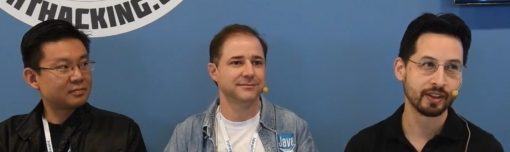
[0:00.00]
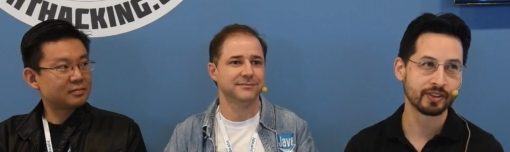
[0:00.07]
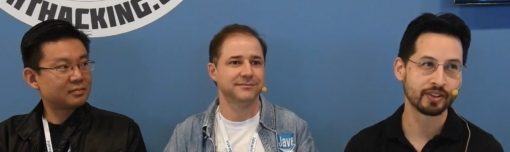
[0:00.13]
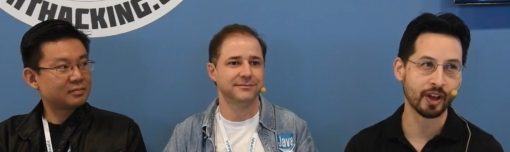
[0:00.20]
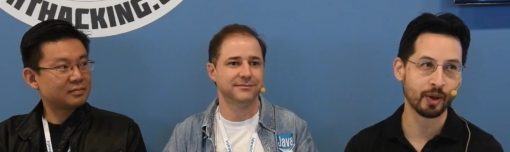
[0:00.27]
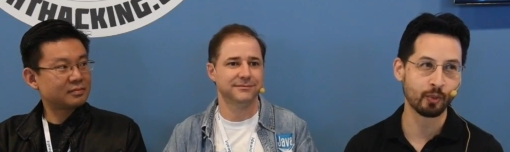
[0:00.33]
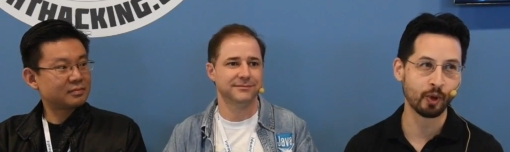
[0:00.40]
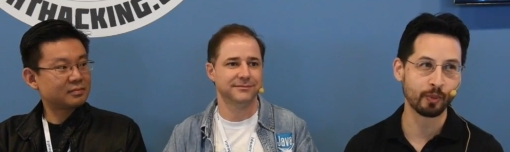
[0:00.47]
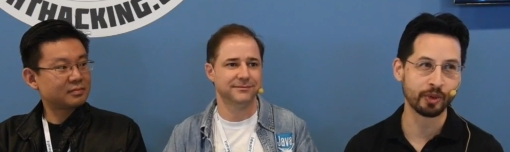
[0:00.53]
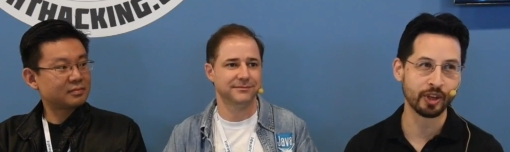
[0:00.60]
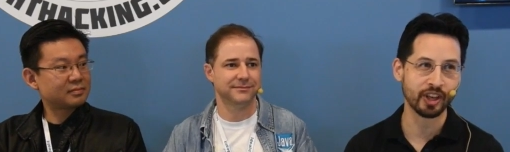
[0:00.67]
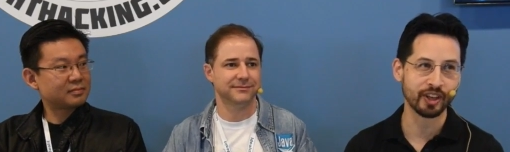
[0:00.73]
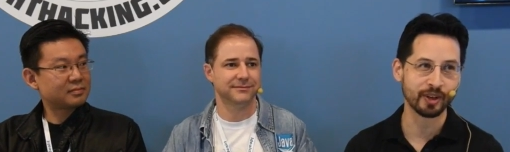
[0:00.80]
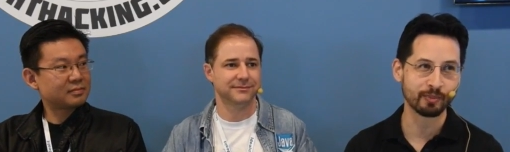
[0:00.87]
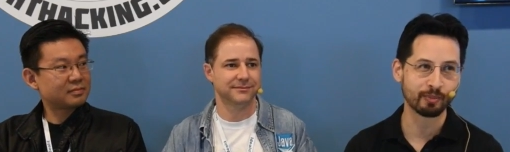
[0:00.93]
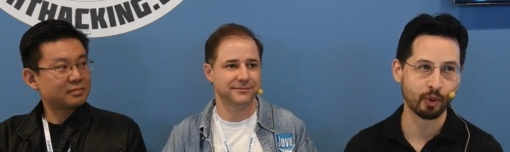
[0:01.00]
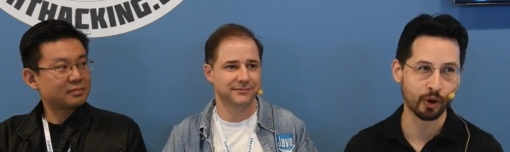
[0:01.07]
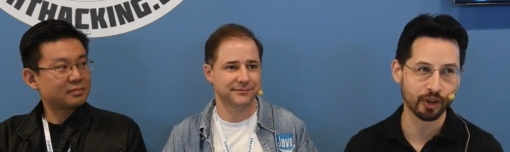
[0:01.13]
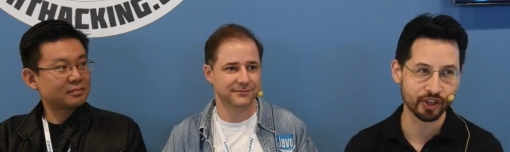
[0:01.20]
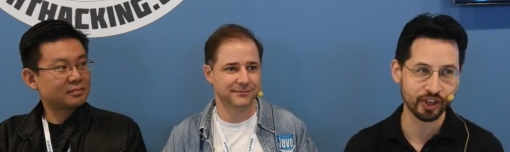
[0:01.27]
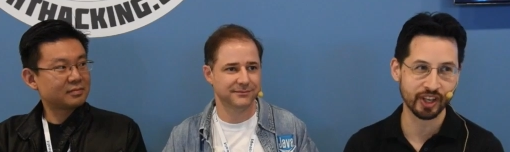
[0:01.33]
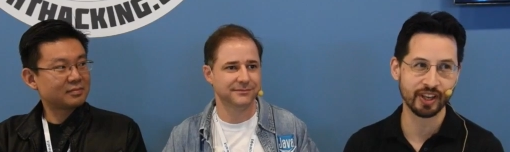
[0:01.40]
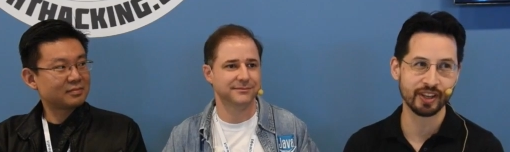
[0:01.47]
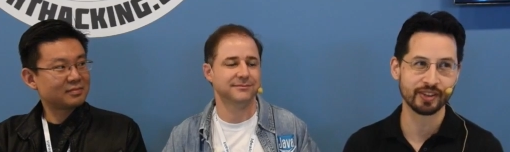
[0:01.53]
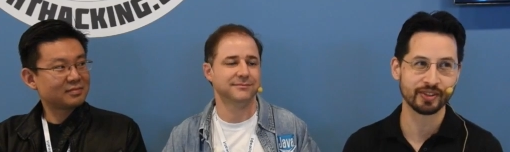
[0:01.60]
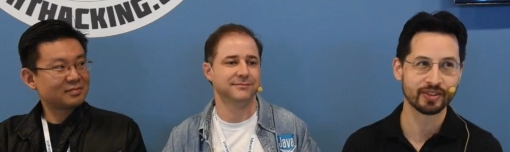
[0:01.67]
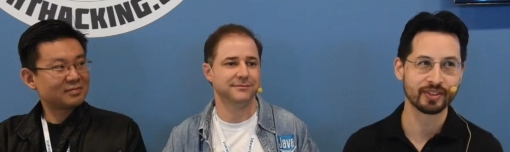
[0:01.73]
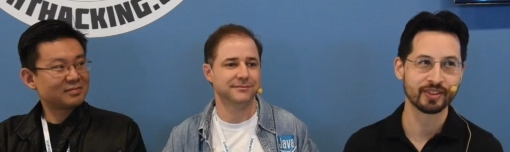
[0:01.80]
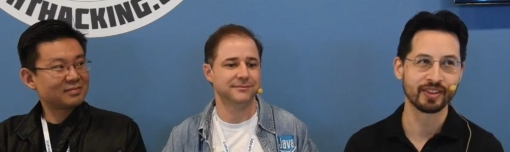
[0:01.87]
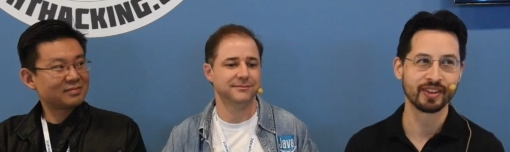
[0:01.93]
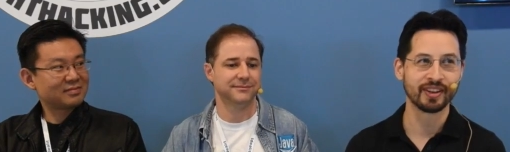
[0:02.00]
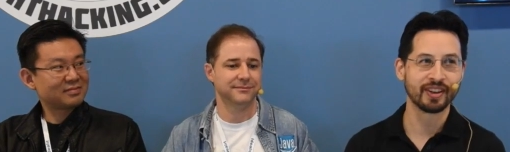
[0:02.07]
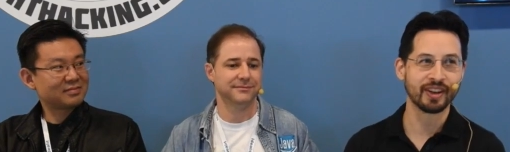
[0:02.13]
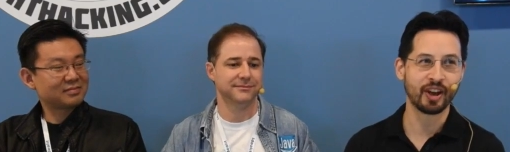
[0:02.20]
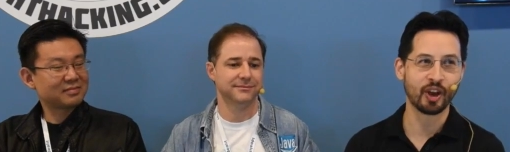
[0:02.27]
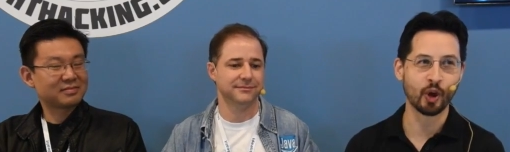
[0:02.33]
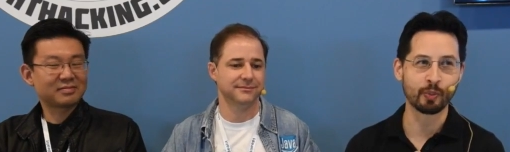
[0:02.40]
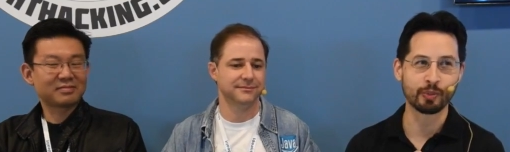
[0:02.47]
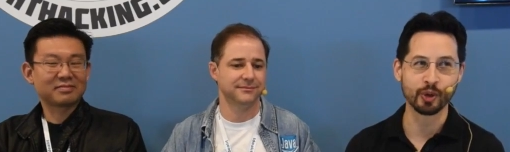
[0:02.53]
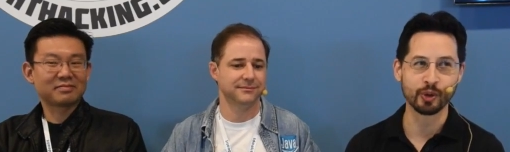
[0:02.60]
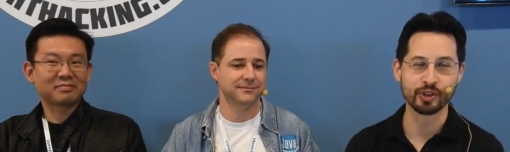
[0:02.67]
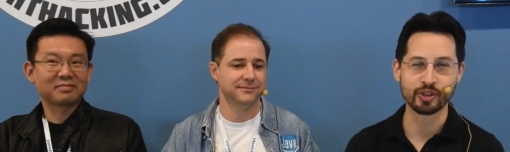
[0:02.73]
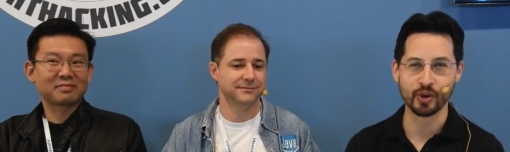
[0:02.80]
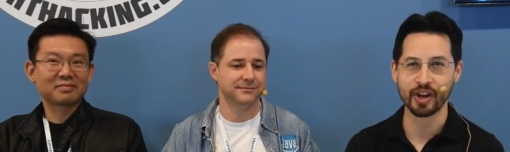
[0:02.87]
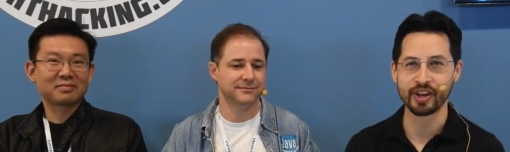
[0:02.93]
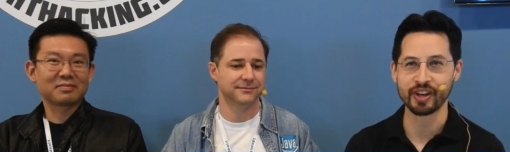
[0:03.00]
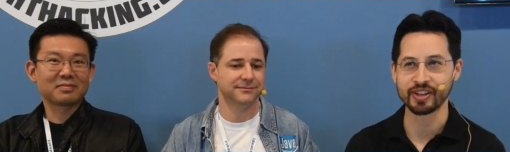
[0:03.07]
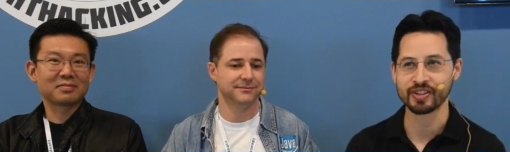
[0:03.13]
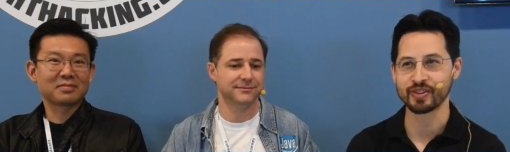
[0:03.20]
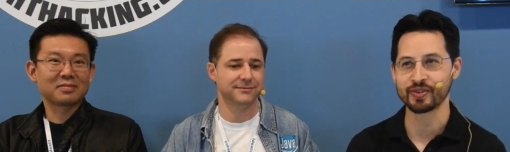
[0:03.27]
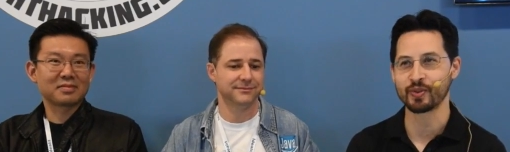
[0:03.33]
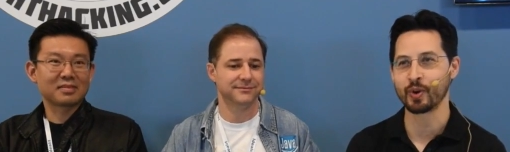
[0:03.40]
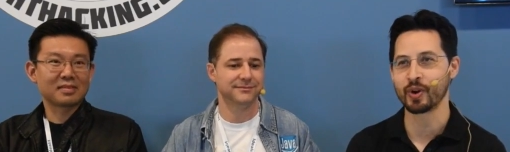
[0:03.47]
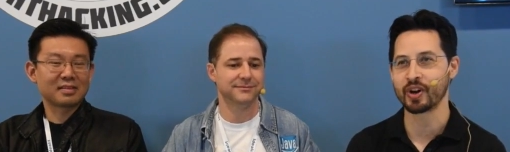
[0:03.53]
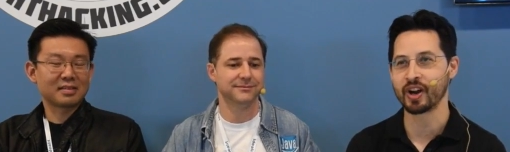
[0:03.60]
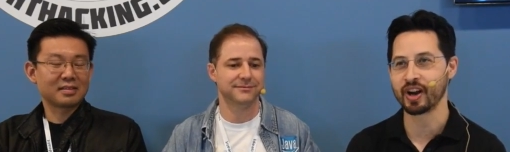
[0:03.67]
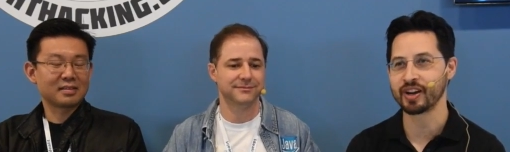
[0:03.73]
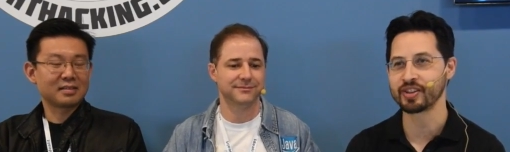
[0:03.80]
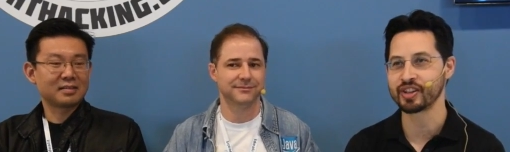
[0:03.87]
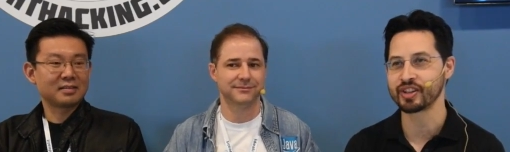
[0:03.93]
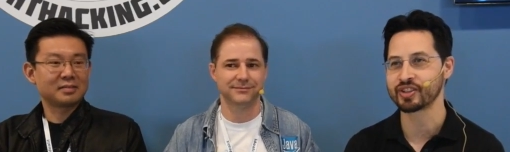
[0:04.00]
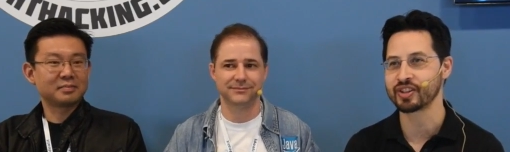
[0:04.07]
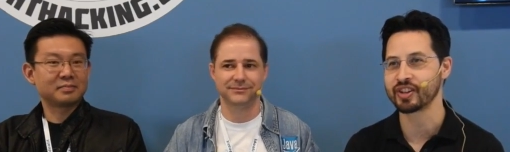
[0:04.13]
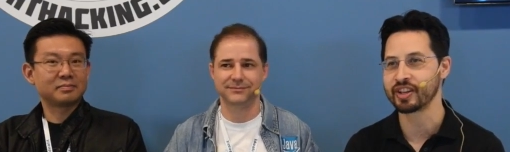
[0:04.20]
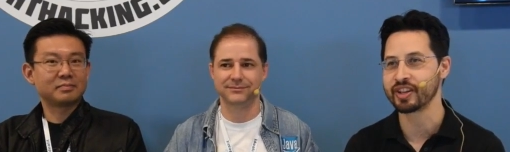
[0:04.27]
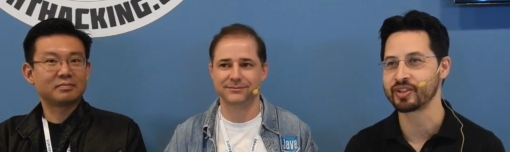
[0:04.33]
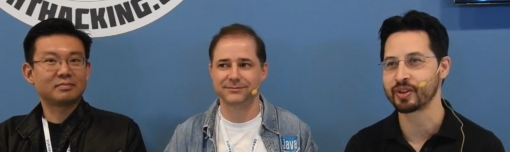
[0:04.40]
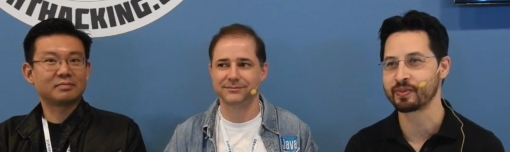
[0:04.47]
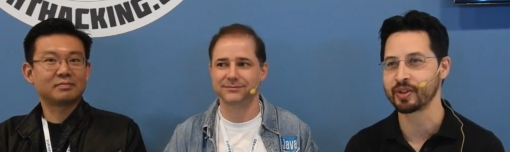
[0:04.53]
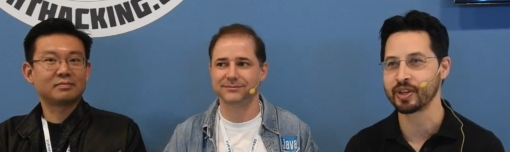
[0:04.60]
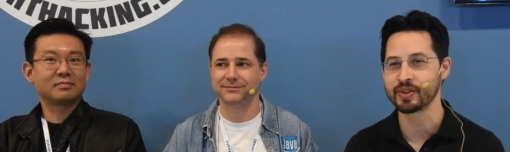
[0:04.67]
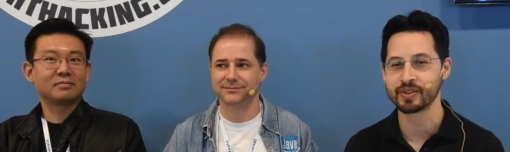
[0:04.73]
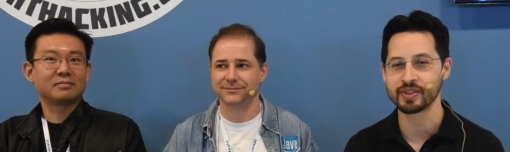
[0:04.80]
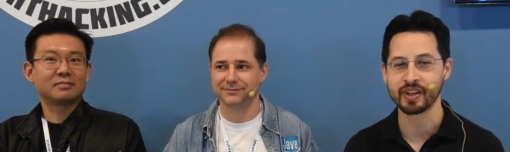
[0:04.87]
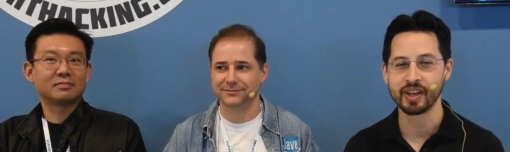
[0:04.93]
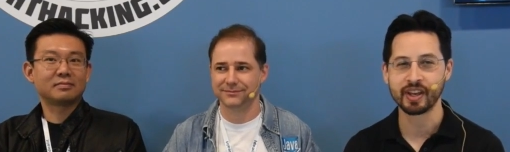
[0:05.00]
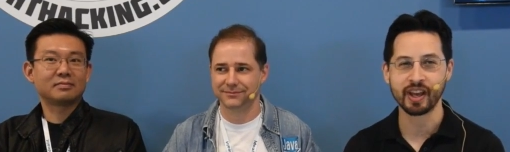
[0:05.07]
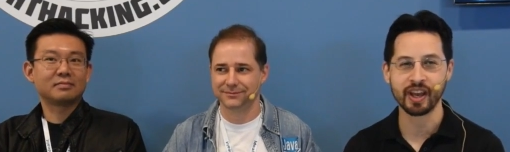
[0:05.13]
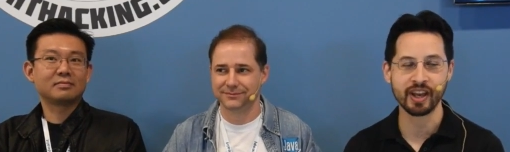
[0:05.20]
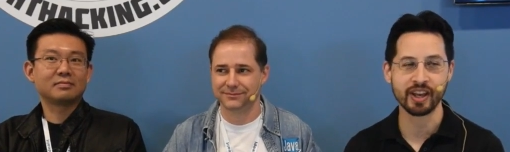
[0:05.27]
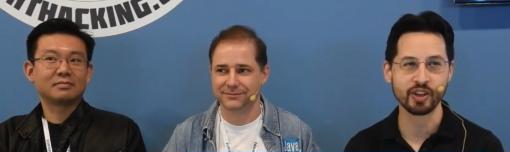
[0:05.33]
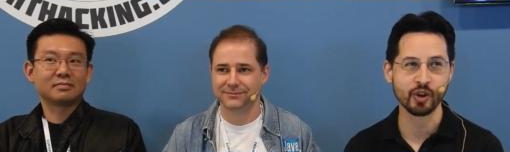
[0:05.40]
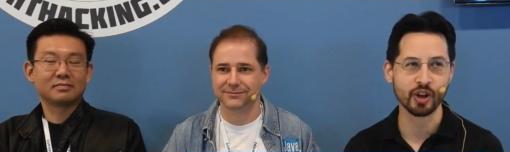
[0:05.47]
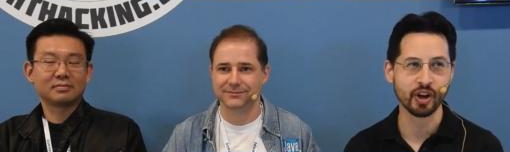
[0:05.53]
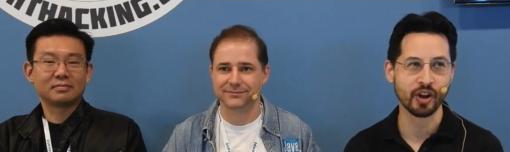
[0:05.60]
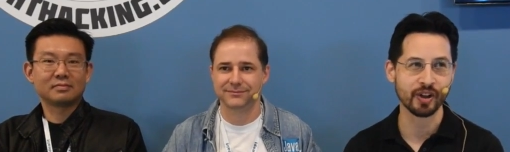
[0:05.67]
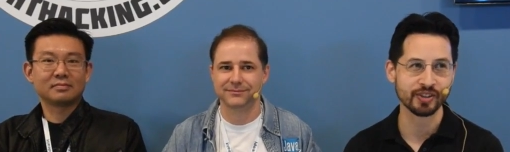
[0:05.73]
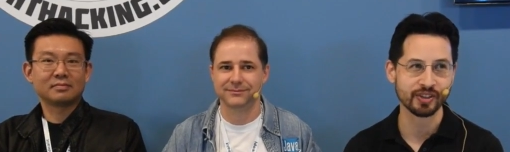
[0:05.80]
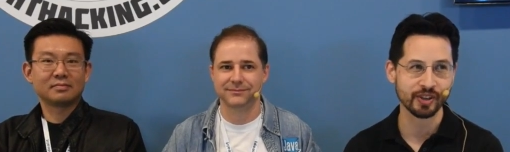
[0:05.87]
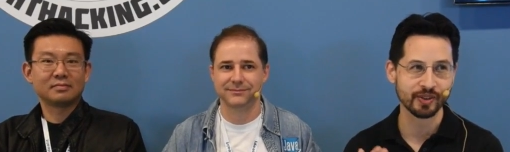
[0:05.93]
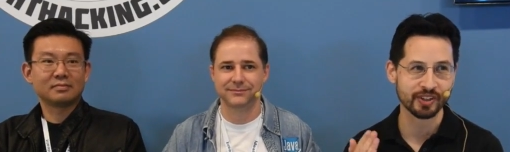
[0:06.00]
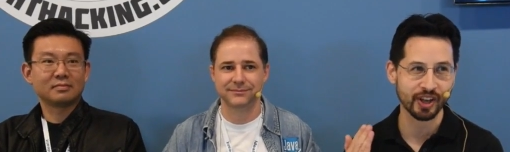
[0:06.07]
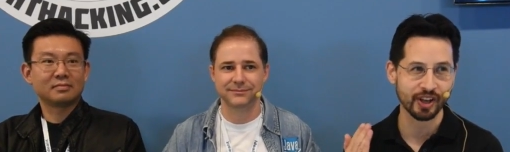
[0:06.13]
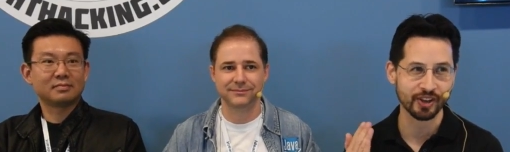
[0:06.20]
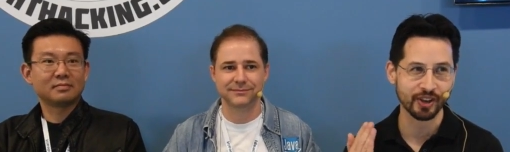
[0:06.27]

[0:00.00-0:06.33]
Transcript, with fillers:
Speaker 1: Some will be in Portuguese. I hope you'll join us for our additional interviews, and you can also tell